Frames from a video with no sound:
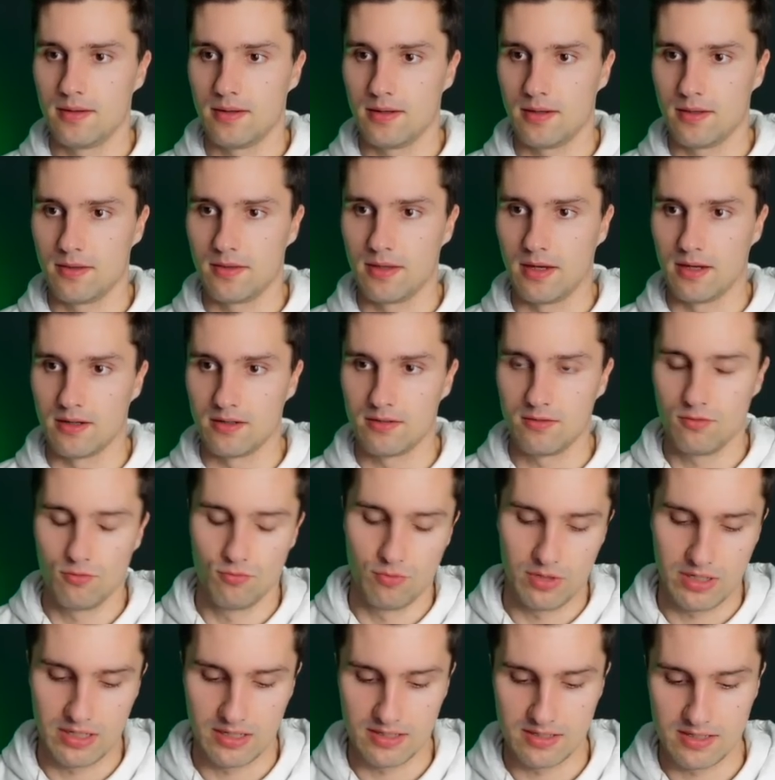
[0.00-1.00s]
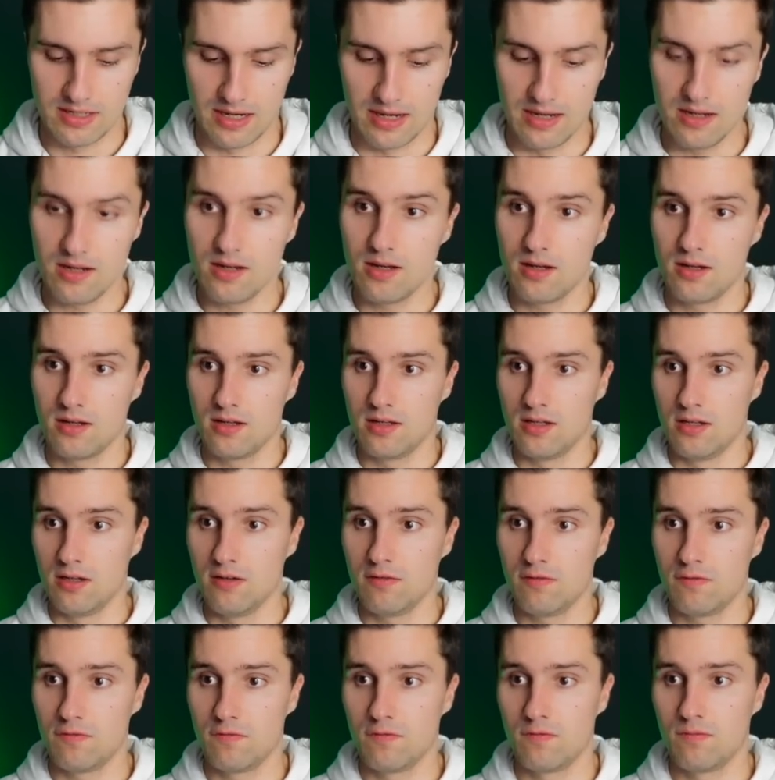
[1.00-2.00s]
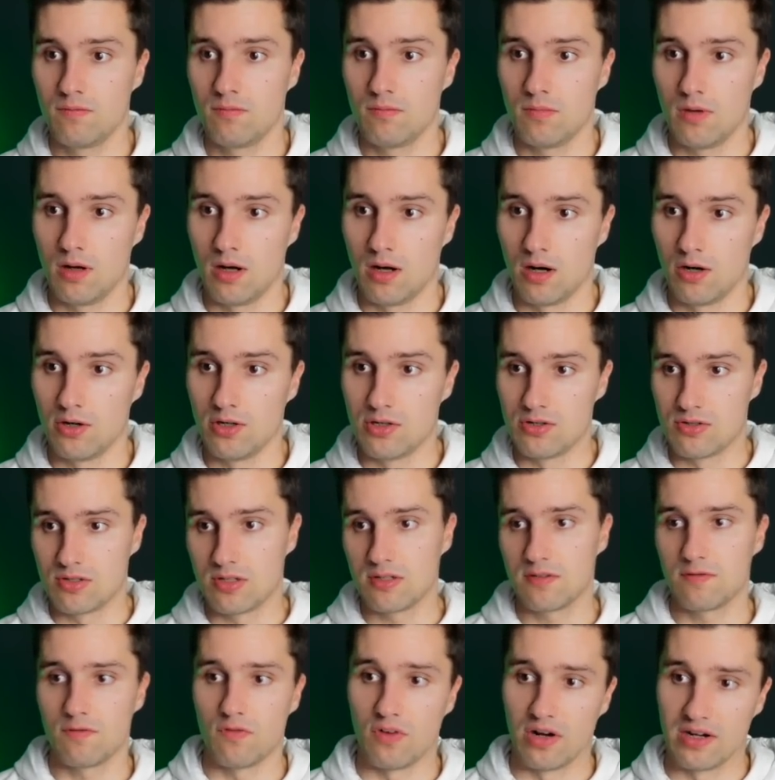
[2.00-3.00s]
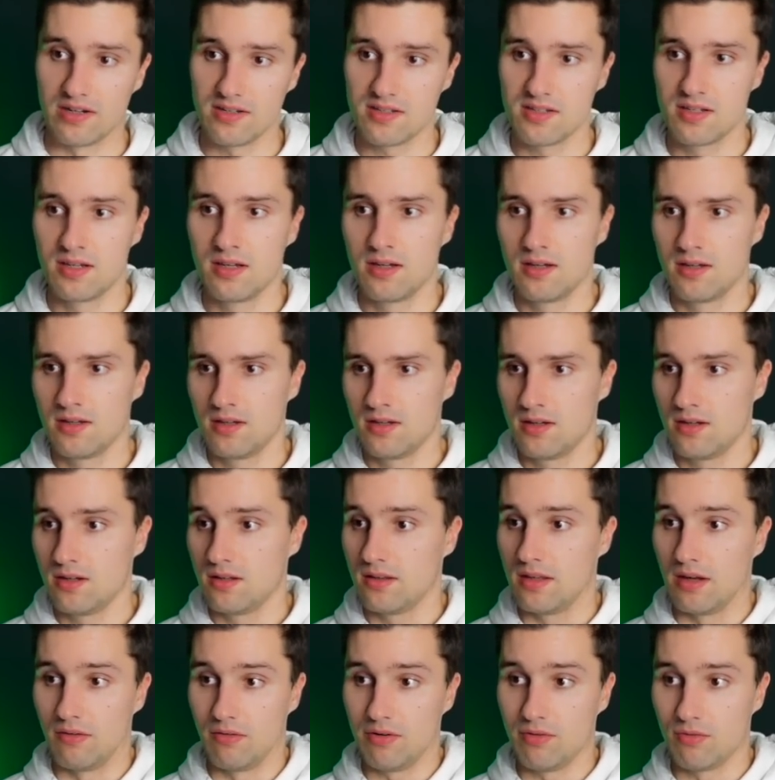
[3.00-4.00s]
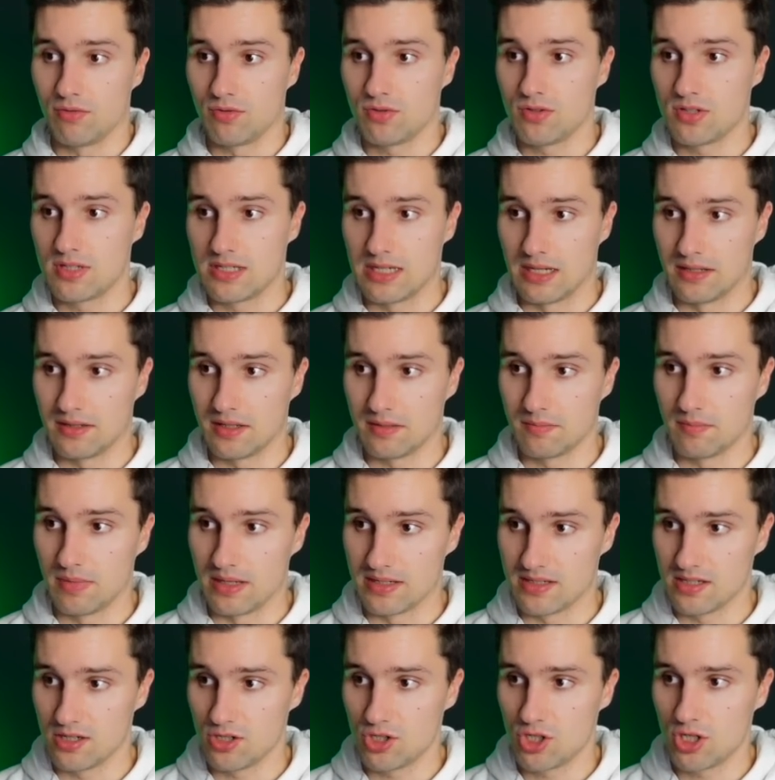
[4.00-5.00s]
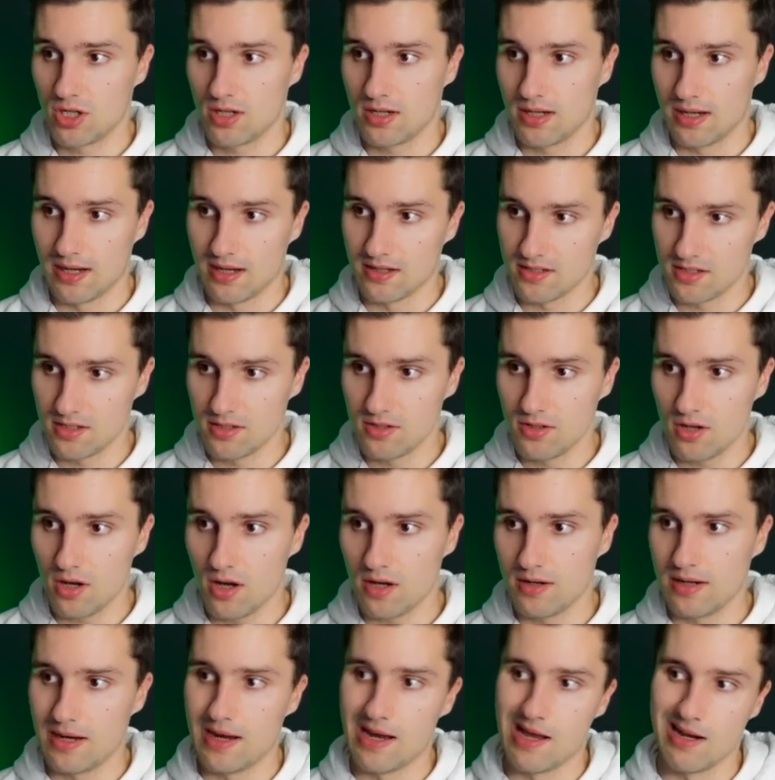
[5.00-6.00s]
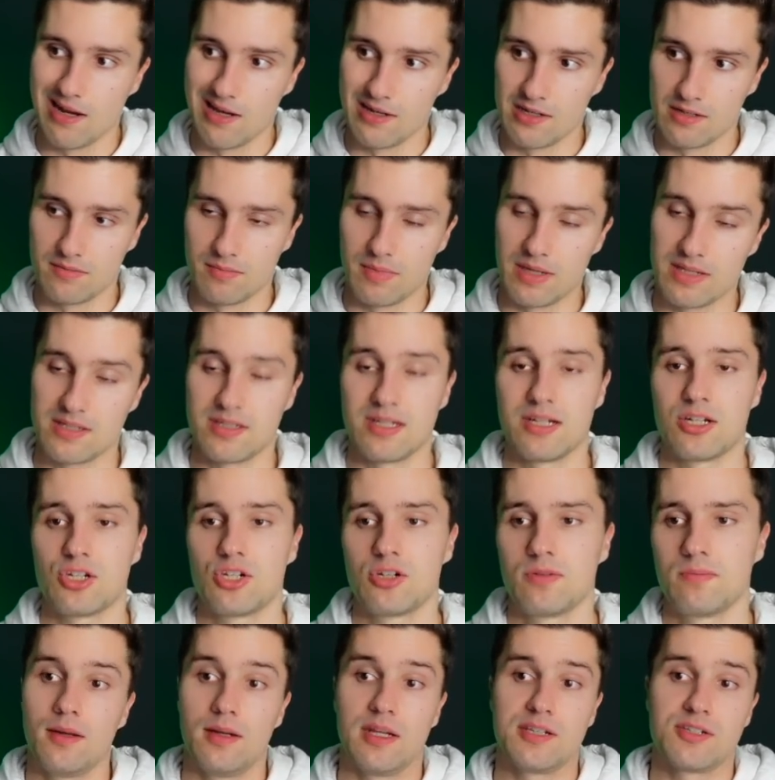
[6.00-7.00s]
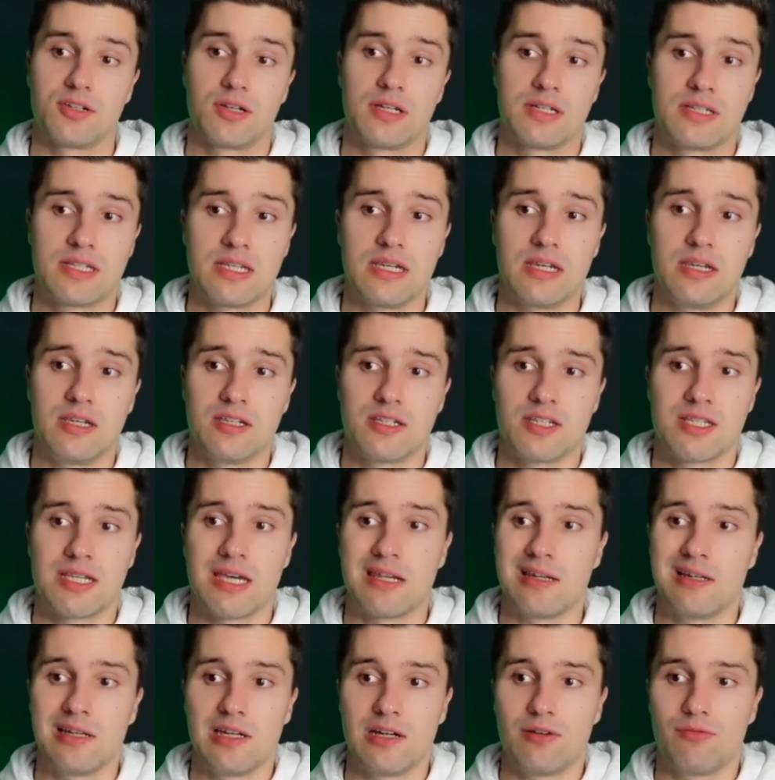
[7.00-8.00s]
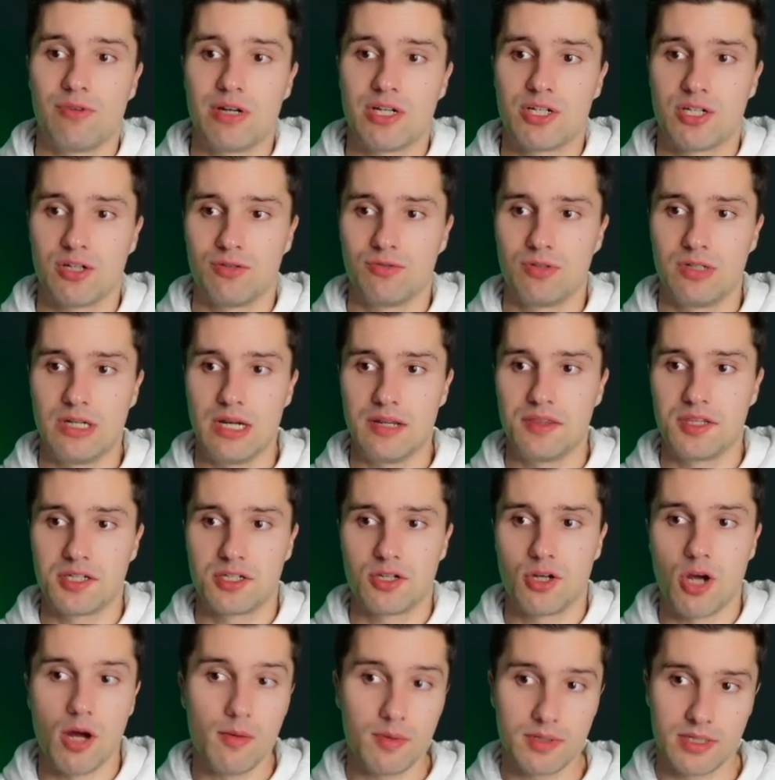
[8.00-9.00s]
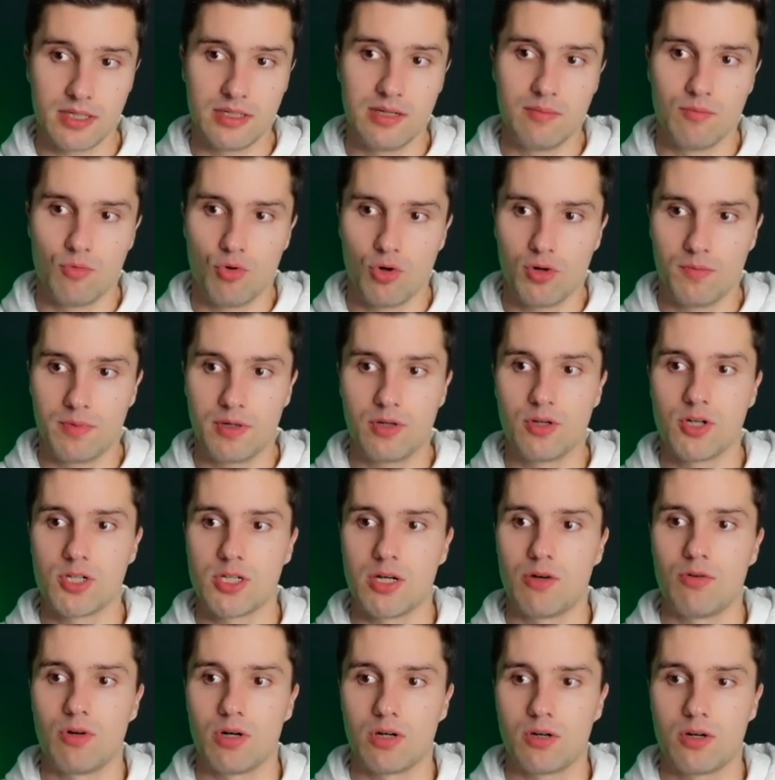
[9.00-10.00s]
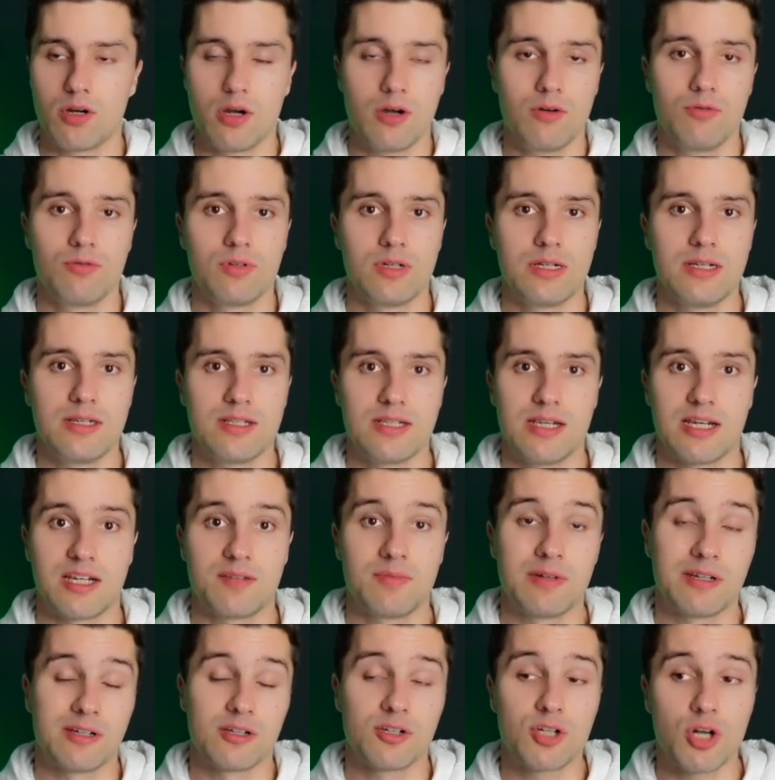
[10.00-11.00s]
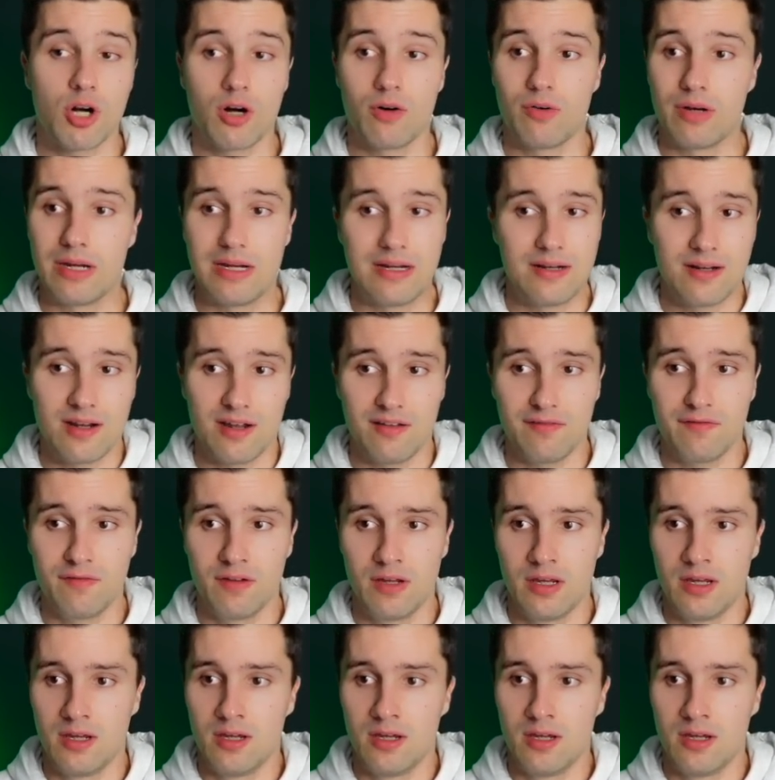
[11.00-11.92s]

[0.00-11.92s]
And then we can say if our users friends, then we want to send that message as a non-highlighted message. And as you can see, suddenly we don't need this comment anymore because our code is explanatory enough